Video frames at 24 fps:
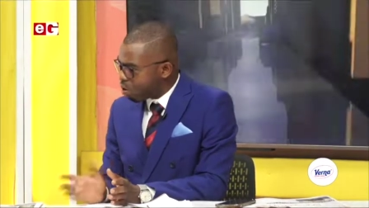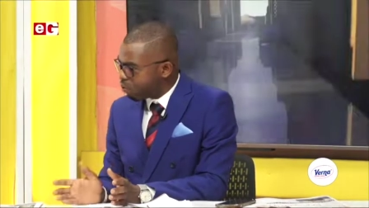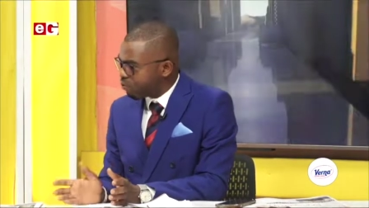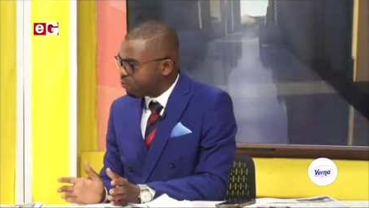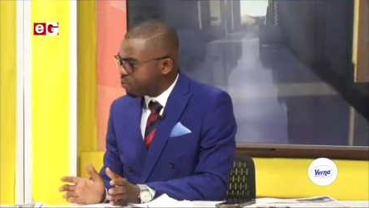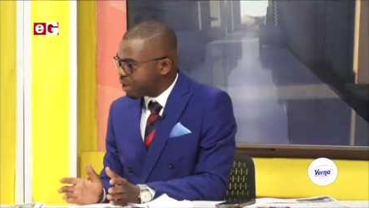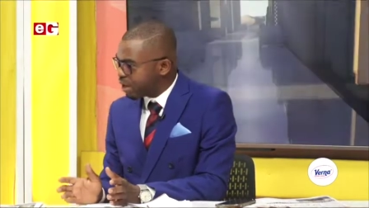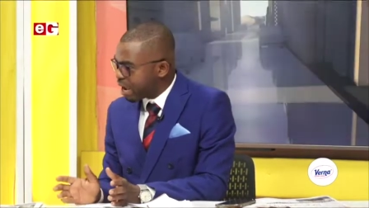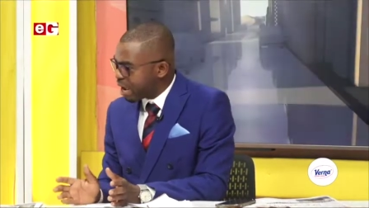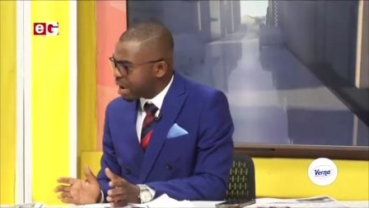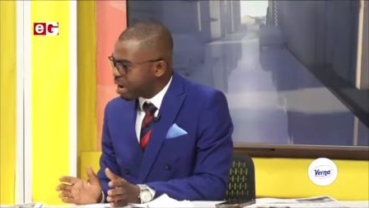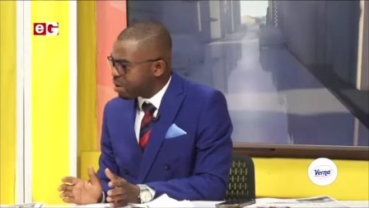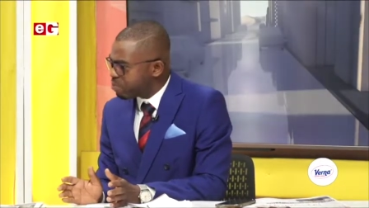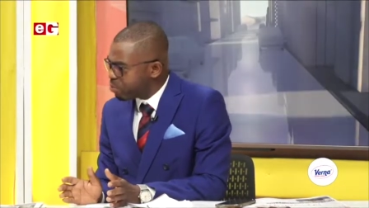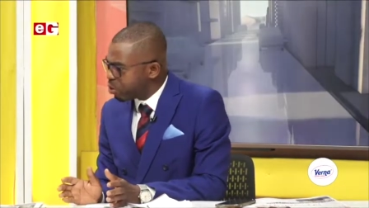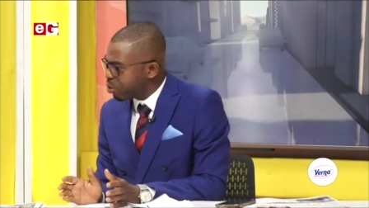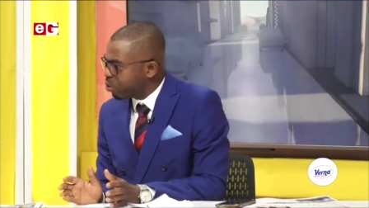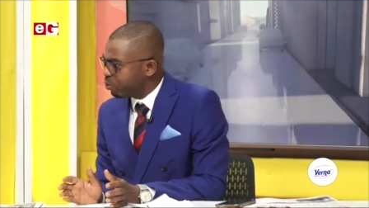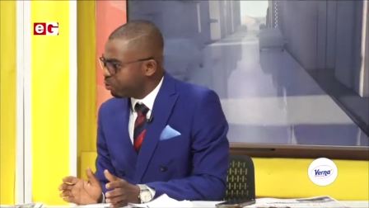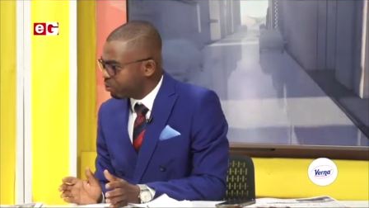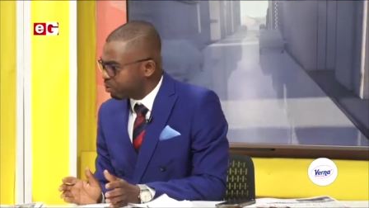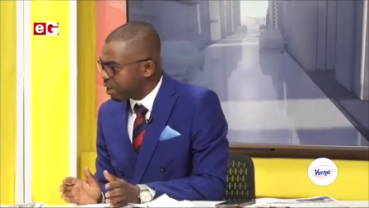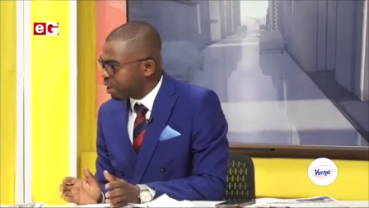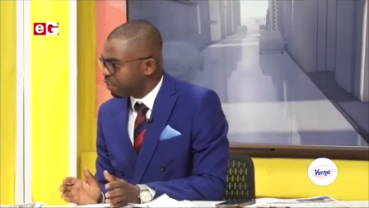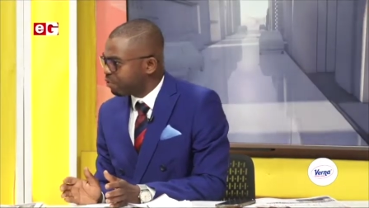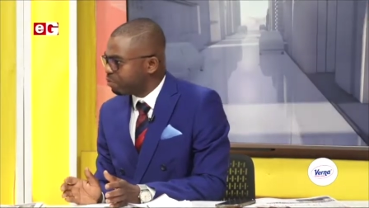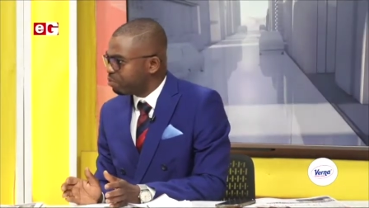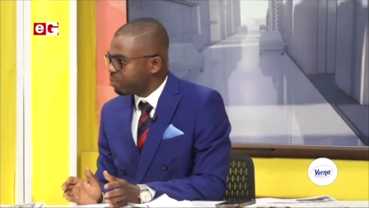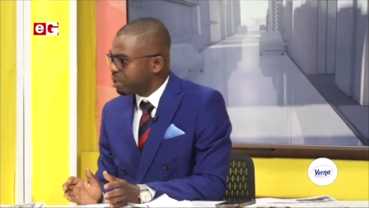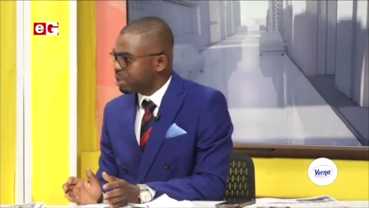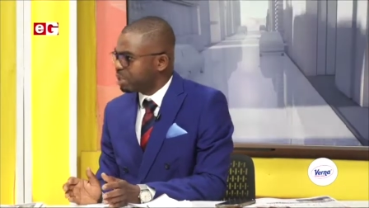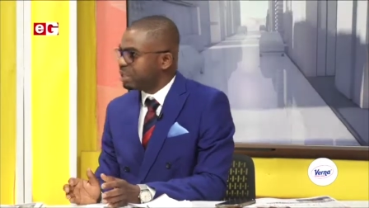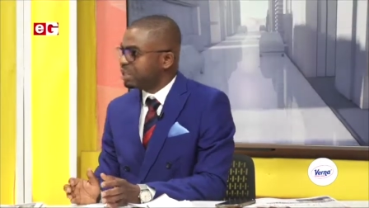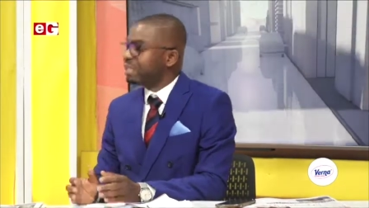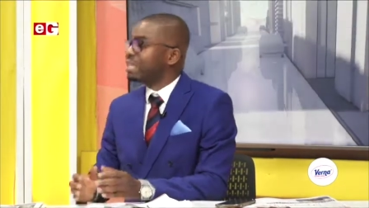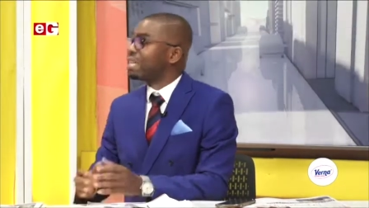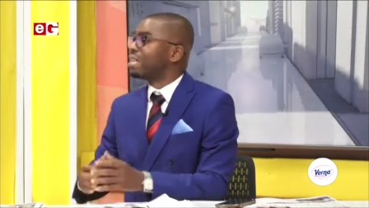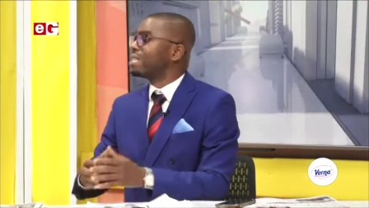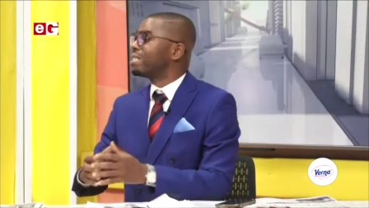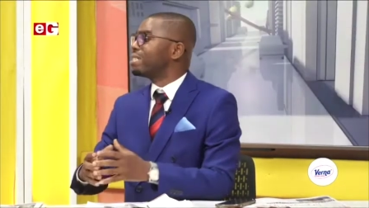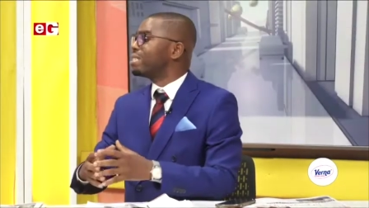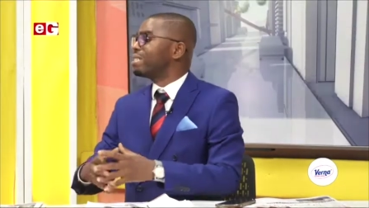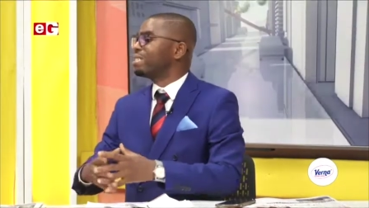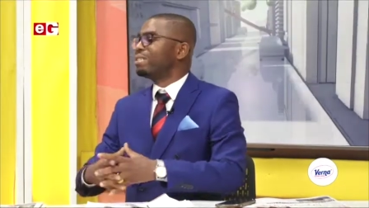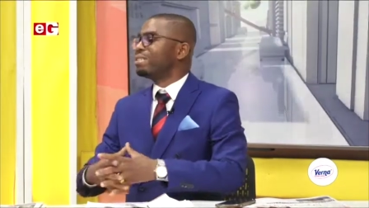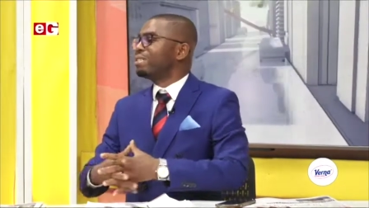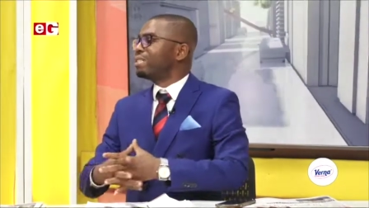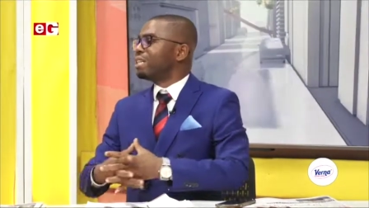the arm of government
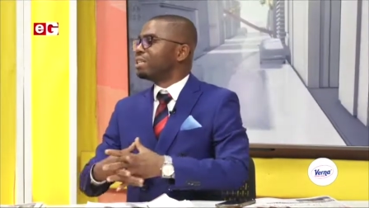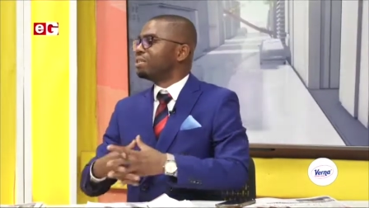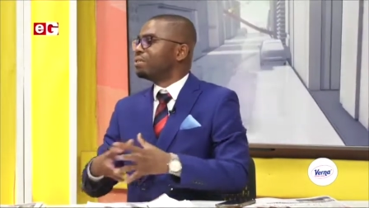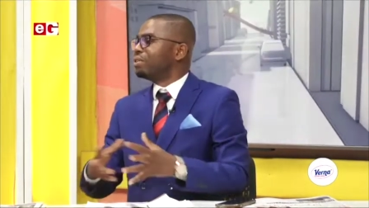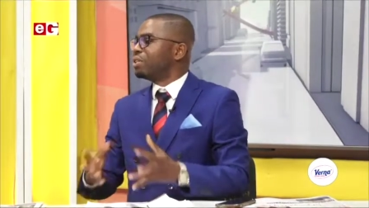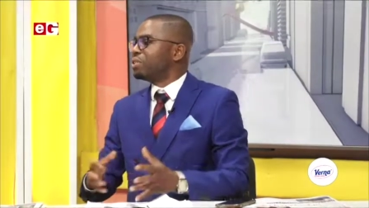doesn't generate